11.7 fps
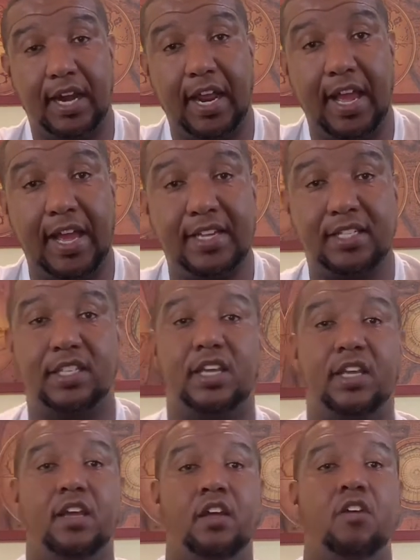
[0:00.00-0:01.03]
It has
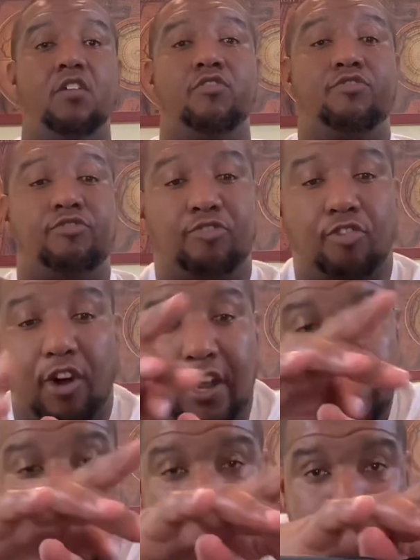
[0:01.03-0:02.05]
the front